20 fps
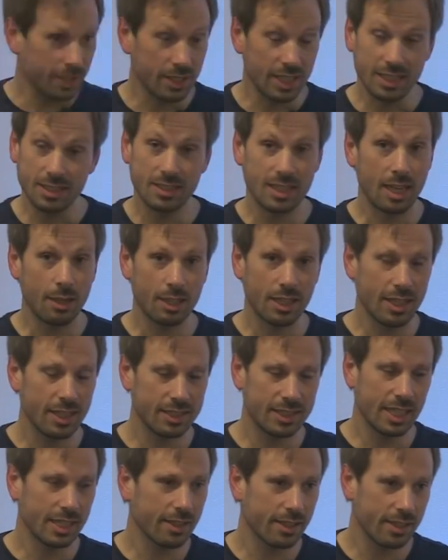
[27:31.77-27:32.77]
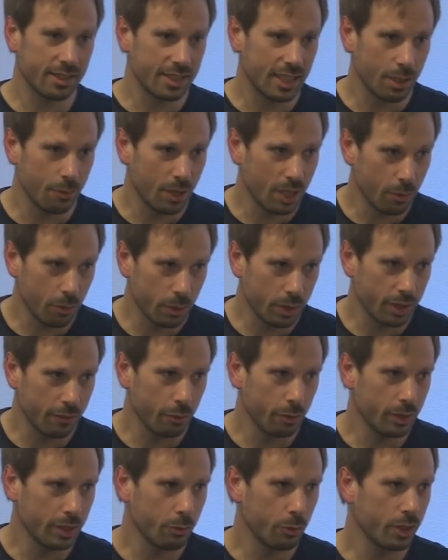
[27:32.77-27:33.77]
exact, exactly the same way we would have,
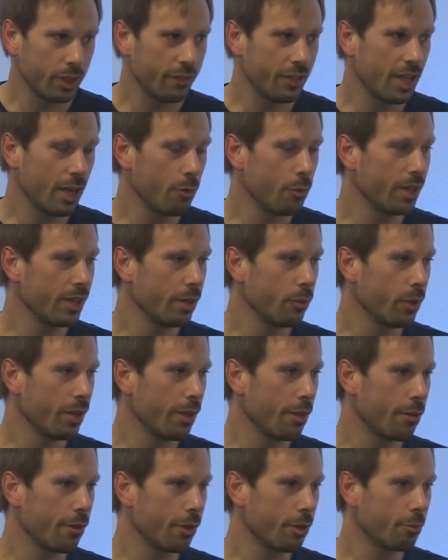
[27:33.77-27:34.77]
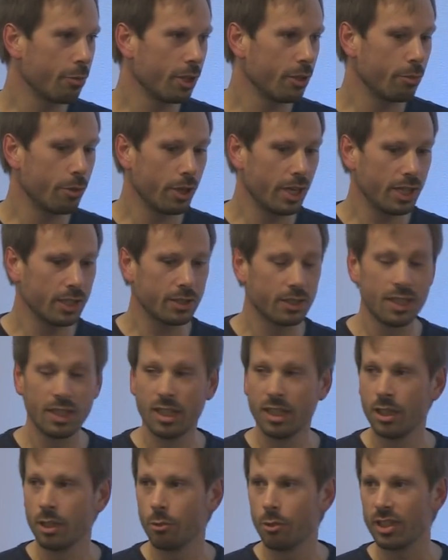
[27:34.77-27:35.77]
we would have done with, with a third-party product.
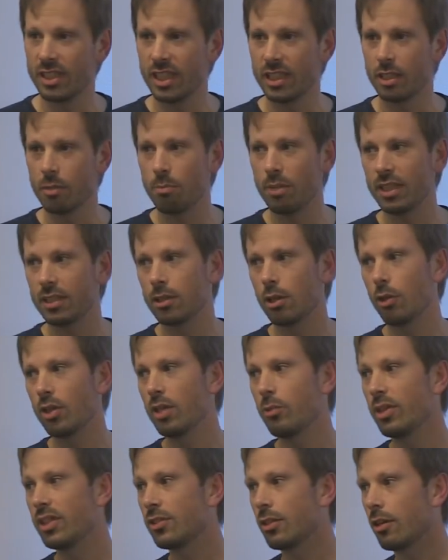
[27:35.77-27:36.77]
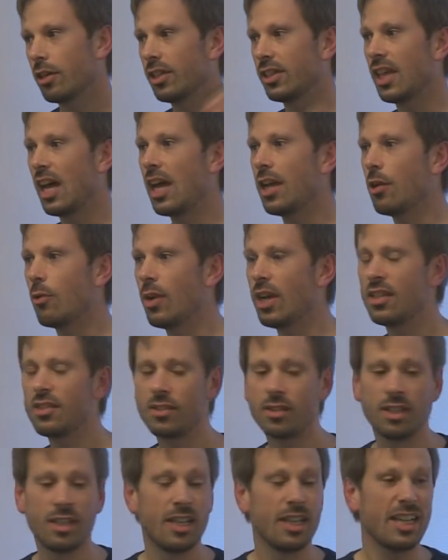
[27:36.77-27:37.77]
We take the bit code and we target iOS.
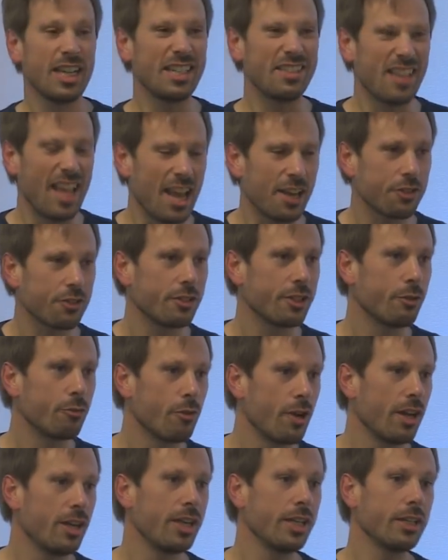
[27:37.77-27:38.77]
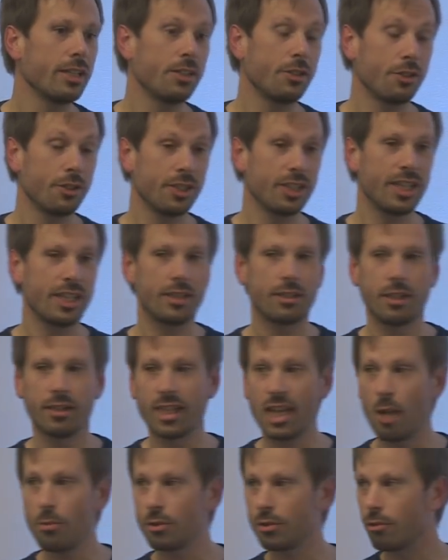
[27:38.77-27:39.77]
It's actually running. You can get it on the
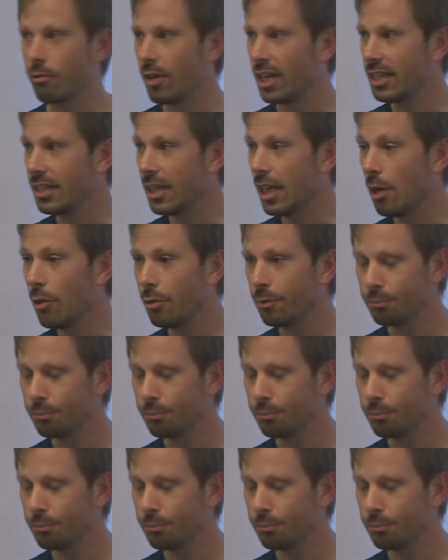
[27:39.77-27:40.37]
App Store right now.